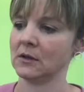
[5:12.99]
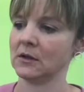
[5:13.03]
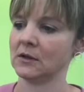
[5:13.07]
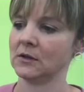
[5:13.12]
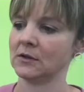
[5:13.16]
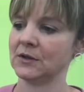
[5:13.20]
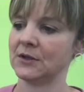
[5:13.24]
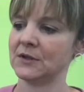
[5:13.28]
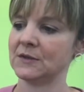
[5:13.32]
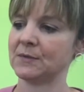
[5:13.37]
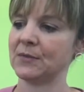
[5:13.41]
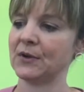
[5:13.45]

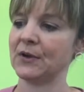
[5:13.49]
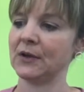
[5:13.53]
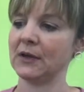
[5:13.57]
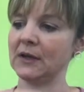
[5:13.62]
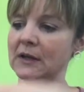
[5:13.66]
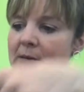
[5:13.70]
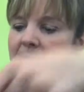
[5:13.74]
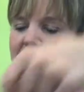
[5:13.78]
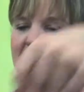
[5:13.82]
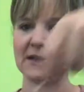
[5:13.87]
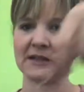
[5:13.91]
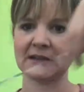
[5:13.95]
Just pull it
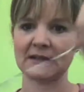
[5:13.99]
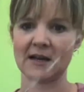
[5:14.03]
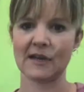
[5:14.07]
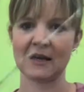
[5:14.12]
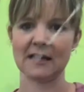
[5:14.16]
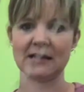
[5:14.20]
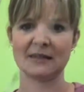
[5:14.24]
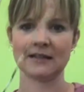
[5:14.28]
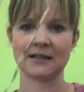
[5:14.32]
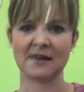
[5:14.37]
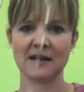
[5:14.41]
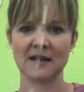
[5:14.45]
a bit
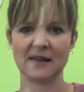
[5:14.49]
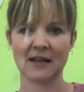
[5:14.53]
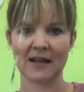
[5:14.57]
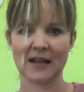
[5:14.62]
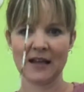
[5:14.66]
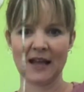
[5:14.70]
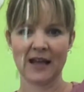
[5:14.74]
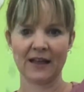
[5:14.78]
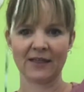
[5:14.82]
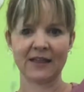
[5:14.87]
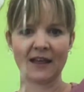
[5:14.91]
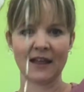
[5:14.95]
tight.
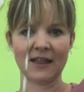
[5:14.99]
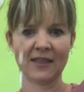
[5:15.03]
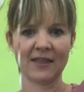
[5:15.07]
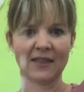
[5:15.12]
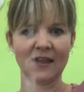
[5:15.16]
And then